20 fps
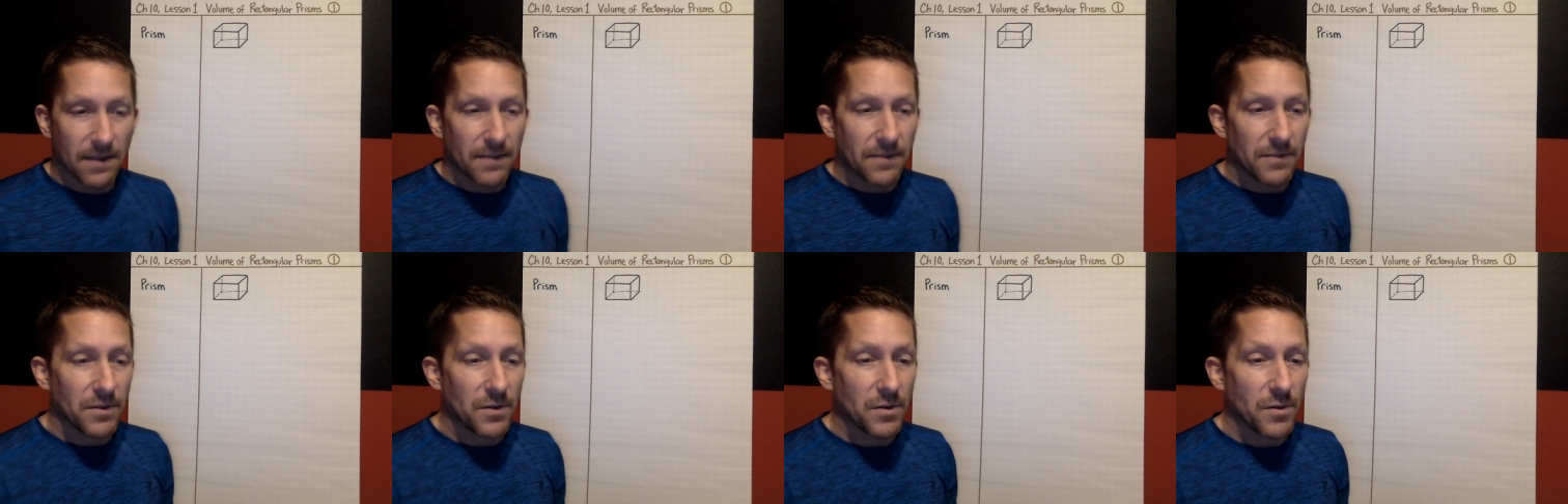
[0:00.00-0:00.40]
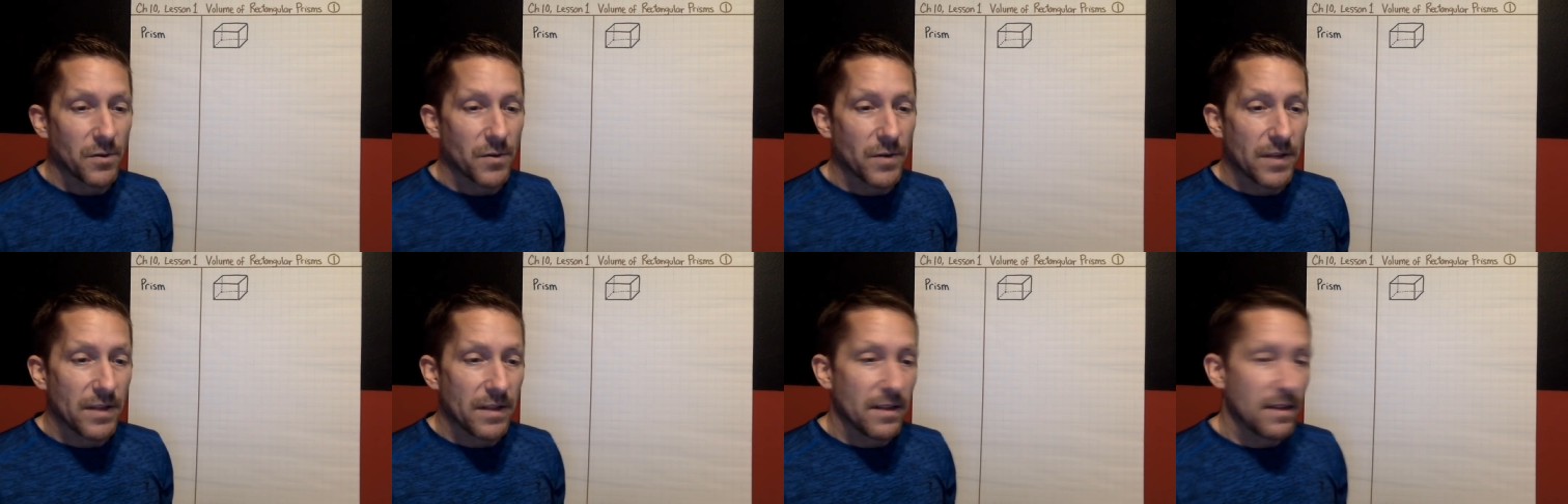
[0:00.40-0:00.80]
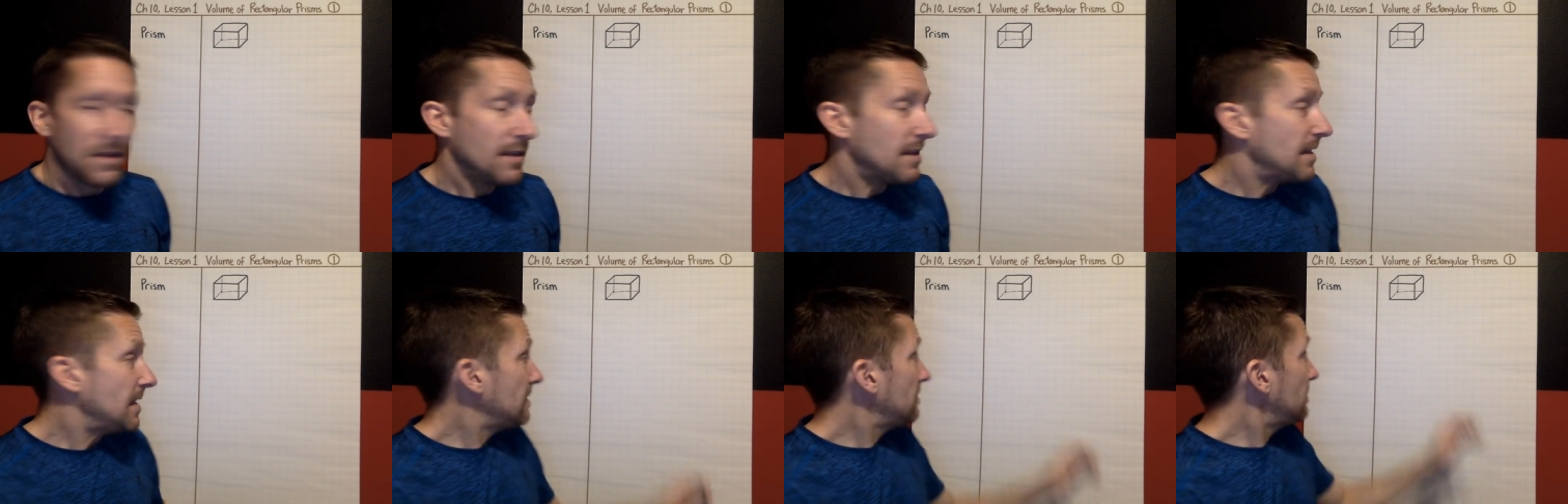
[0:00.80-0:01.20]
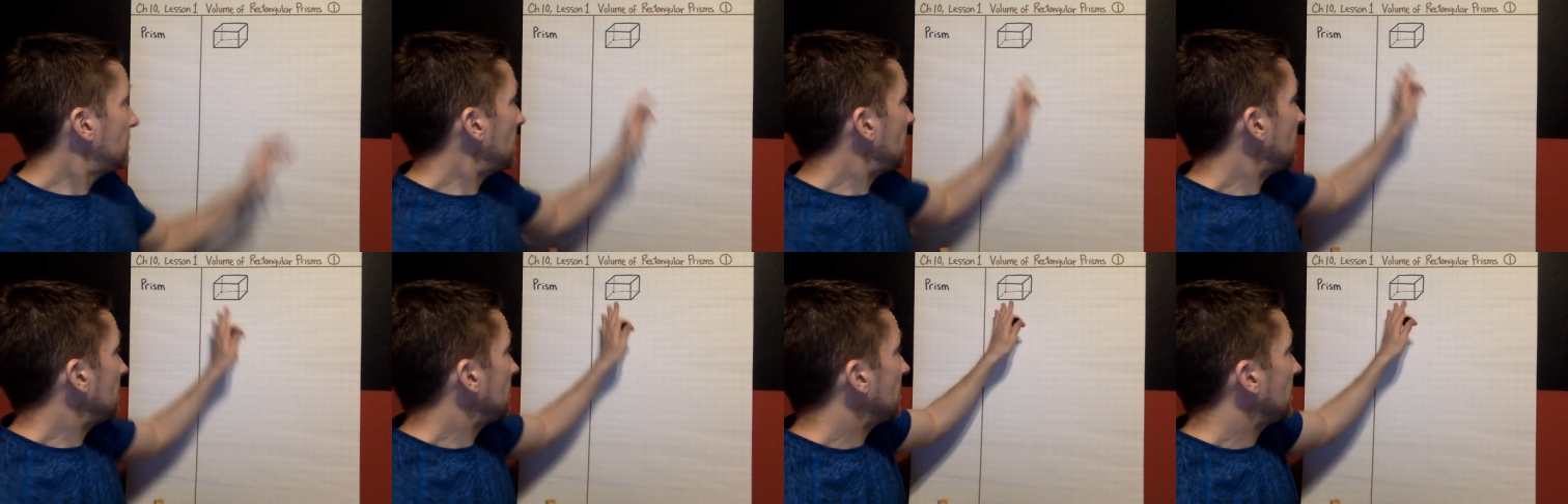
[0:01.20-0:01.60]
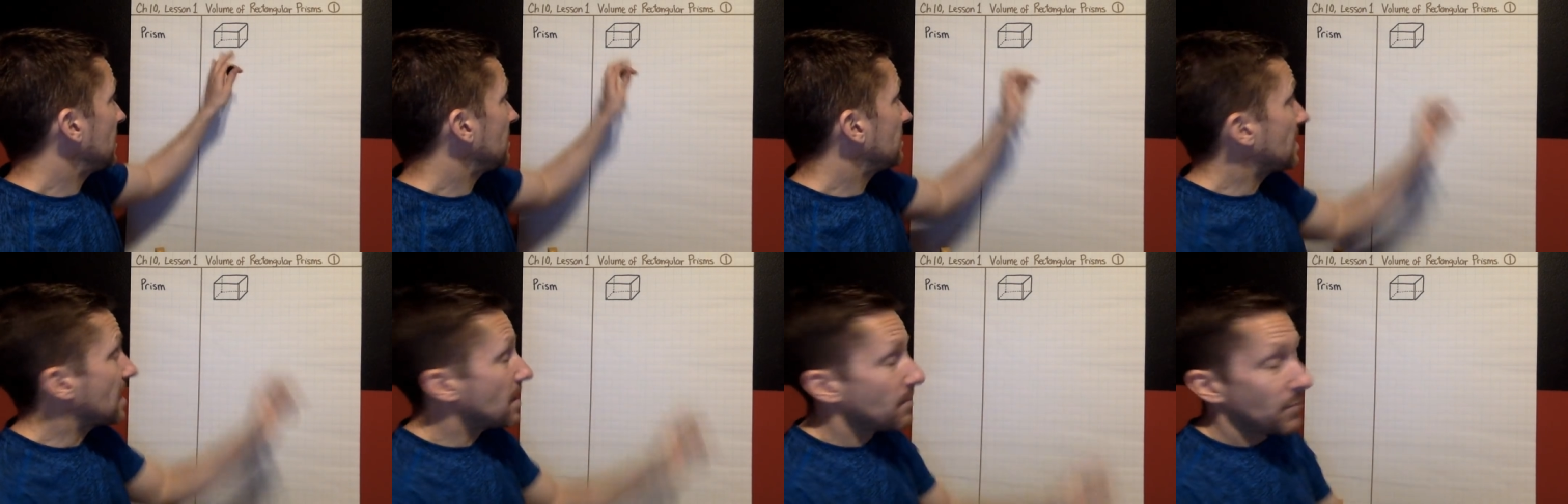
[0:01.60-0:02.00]
So this is an
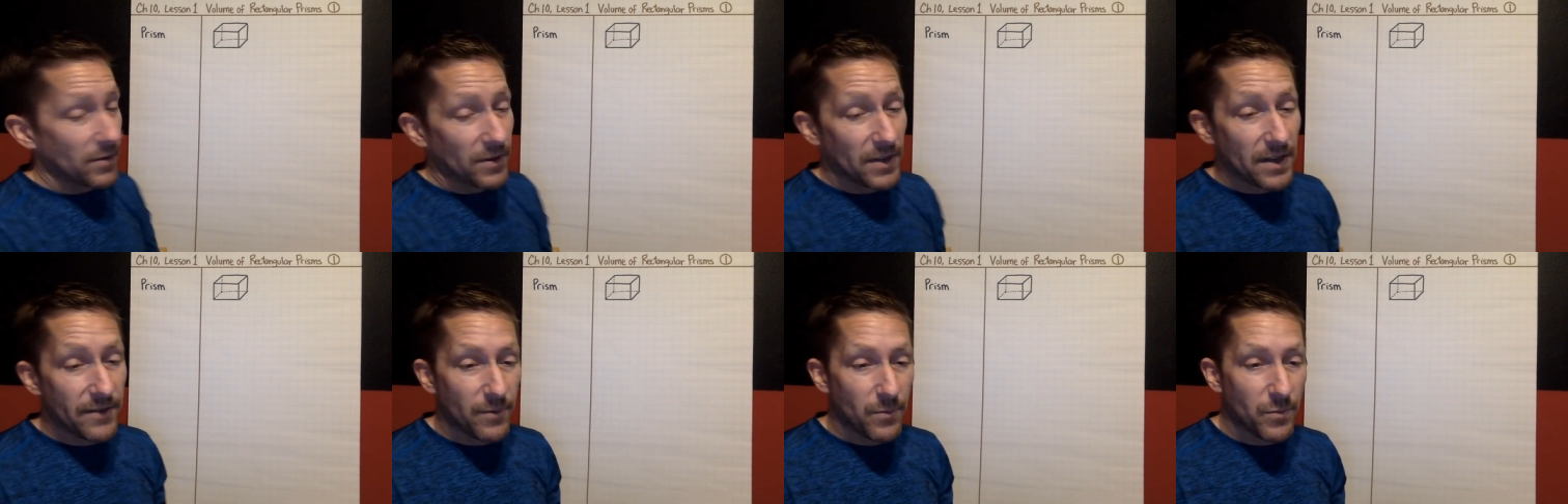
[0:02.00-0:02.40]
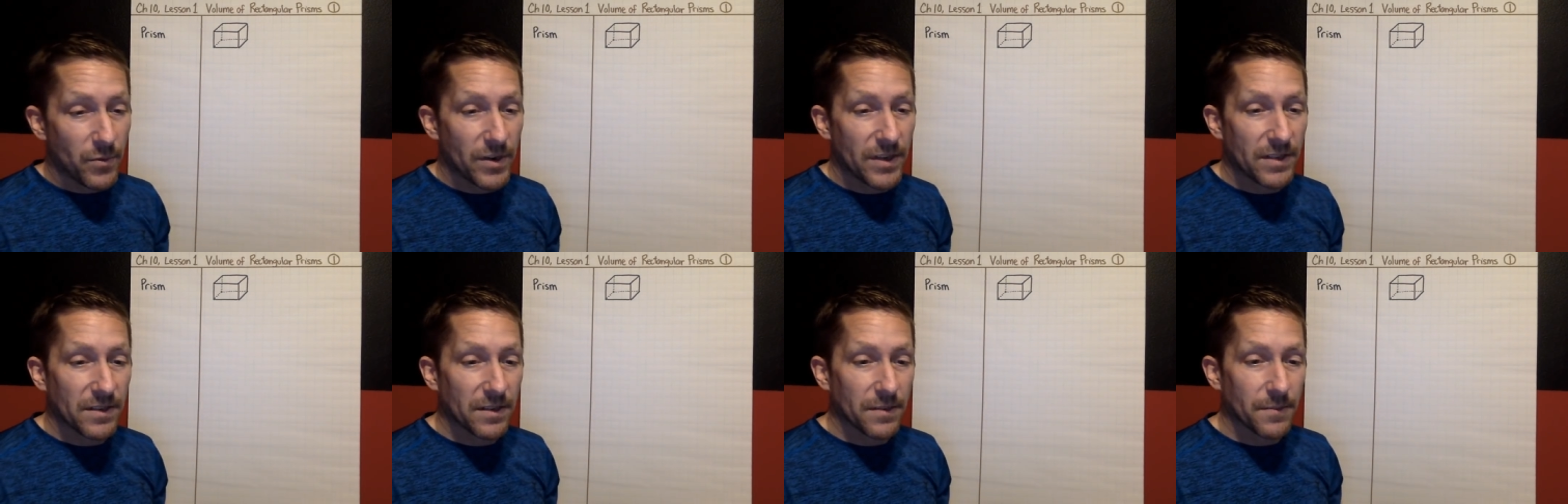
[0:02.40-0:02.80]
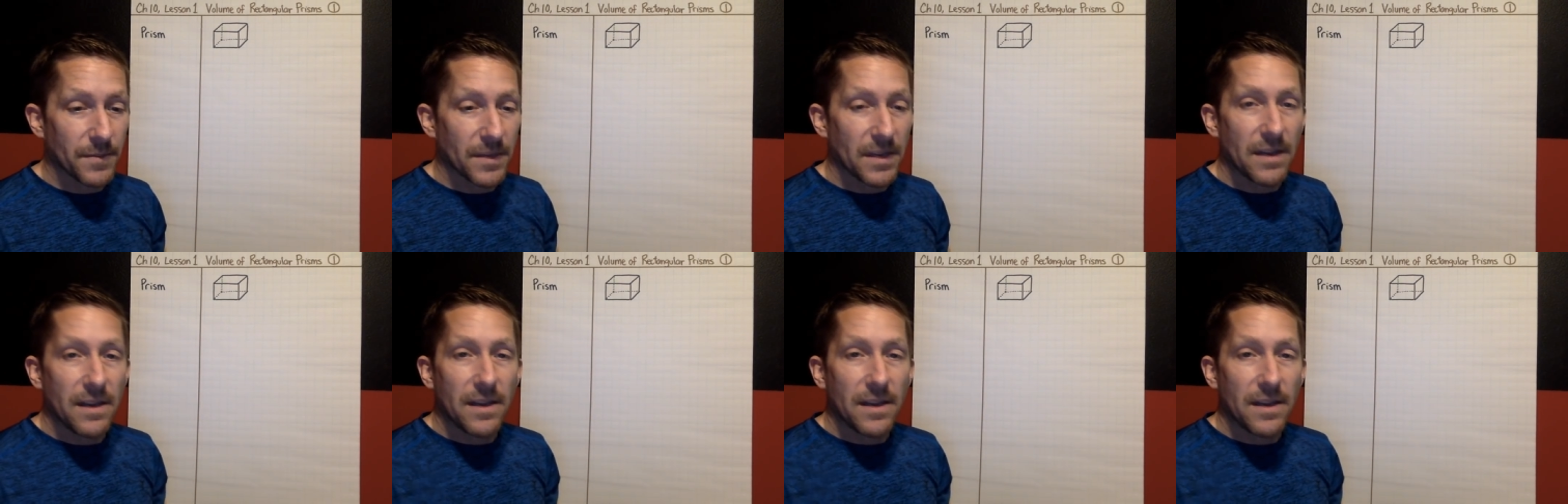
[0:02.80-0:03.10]
example of a prism.